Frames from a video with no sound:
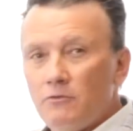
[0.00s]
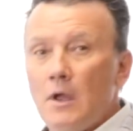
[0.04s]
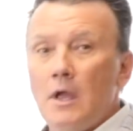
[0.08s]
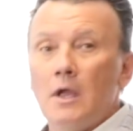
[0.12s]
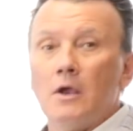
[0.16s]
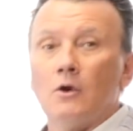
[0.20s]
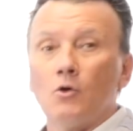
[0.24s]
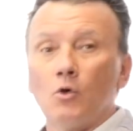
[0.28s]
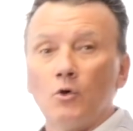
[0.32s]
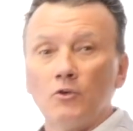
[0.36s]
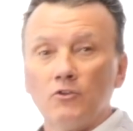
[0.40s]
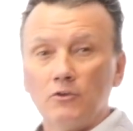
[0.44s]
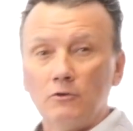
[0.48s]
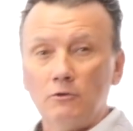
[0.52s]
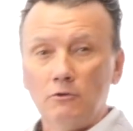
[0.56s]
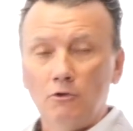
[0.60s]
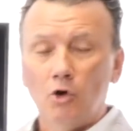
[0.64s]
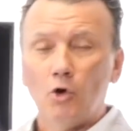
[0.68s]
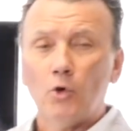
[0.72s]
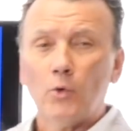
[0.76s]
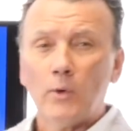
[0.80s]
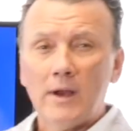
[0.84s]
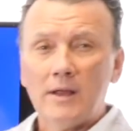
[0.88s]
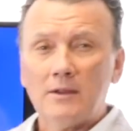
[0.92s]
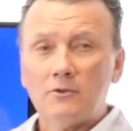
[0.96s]
Of course, the
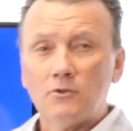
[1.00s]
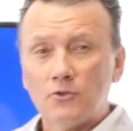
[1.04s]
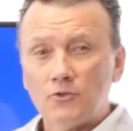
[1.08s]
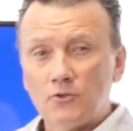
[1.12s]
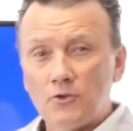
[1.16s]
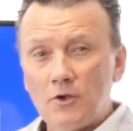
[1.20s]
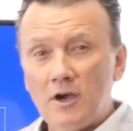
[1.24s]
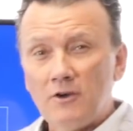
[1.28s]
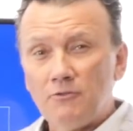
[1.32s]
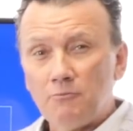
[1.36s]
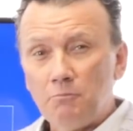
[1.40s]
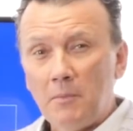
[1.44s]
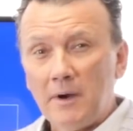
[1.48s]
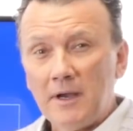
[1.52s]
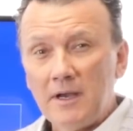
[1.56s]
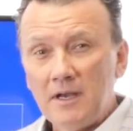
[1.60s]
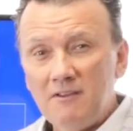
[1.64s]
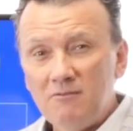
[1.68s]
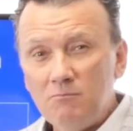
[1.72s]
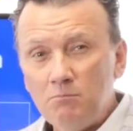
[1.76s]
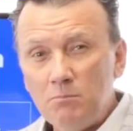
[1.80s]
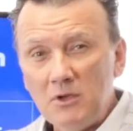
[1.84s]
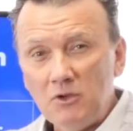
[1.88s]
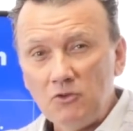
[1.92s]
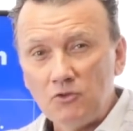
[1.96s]
lower-end stuff might
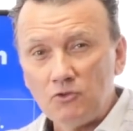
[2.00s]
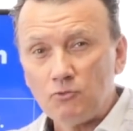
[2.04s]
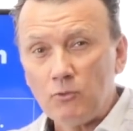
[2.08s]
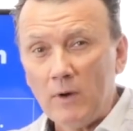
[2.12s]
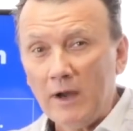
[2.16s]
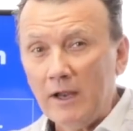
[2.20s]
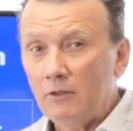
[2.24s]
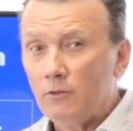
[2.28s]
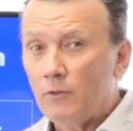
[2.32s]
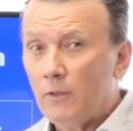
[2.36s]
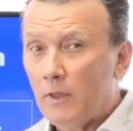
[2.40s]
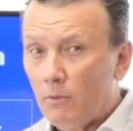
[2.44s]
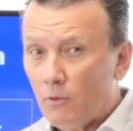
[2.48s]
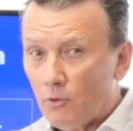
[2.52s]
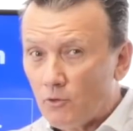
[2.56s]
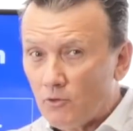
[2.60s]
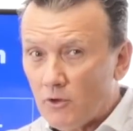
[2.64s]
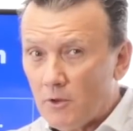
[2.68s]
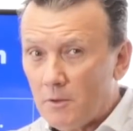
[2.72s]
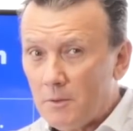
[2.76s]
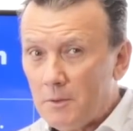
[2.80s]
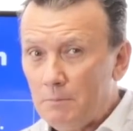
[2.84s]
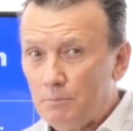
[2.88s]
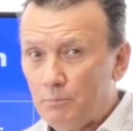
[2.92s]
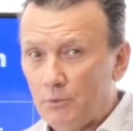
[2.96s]
even be strengthening. There's
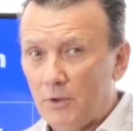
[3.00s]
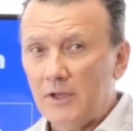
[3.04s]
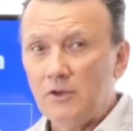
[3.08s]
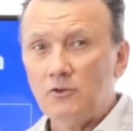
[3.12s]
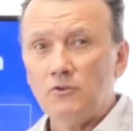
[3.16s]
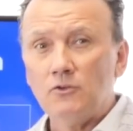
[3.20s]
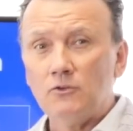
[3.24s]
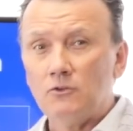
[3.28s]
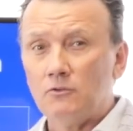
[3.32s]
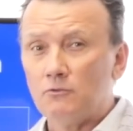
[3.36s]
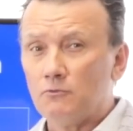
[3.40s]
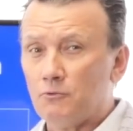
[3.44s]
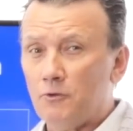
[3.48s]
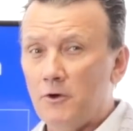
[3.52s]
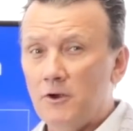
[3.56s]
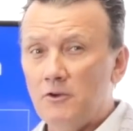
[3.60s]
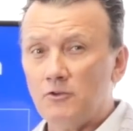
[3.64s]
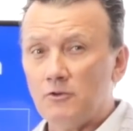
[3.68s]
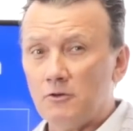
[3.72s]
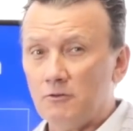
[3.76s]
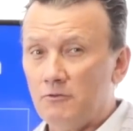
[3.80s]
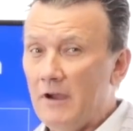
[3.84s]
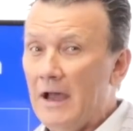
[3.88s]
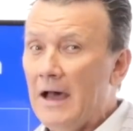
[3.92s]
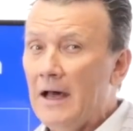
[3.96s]
going to be places in
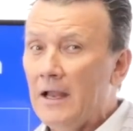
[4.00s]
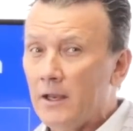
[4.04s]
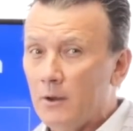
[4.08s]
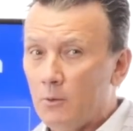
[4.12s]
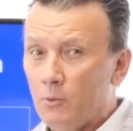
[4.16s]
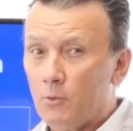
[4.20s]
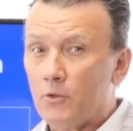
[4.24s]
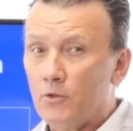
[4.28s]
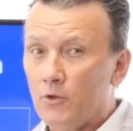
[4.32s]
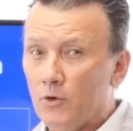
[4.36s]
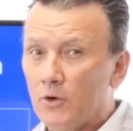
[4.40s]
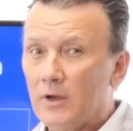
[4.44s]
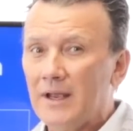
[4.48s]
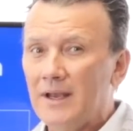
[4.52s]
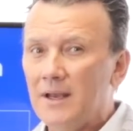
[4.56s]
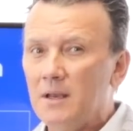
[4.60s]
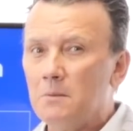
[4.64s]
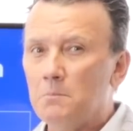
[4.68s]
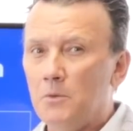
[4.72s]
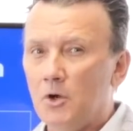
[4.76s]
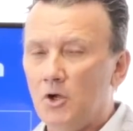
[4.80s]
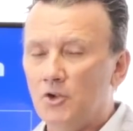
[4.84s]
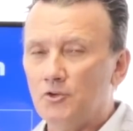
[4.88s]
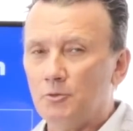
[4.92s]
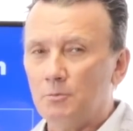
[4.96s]
Fraser Valley where they're getting
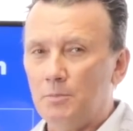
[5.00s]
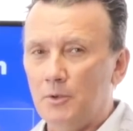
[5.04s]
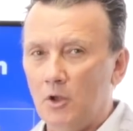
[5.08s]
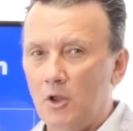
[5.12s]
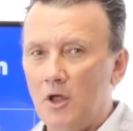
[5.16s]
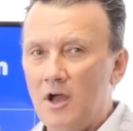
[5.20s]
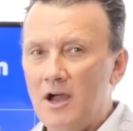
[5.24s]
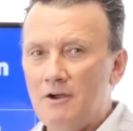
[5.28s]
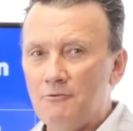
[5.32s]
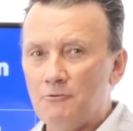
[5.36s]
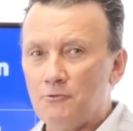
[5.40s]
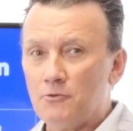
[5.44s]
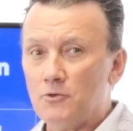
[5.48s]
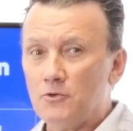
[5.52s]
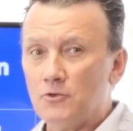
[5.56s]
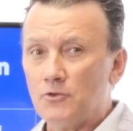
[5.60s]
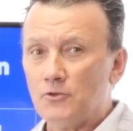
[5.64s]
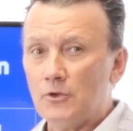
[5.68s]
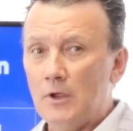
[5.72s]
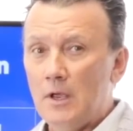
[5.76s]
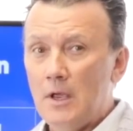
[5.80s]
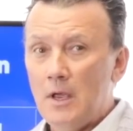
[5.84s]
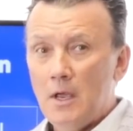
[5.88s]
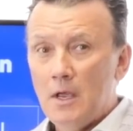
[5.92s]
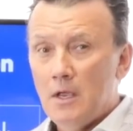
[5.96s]
multiple
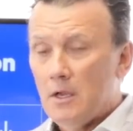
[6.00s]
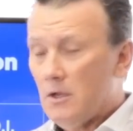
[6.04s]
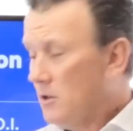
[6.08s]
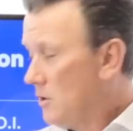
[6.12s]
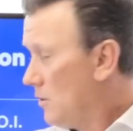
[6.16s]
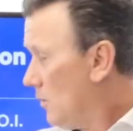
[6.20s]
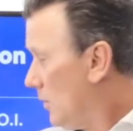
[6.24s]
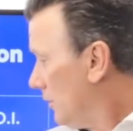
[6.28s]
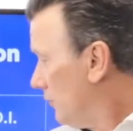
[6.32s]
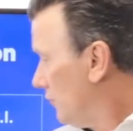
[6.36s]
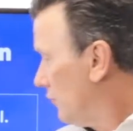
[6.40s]
offers, on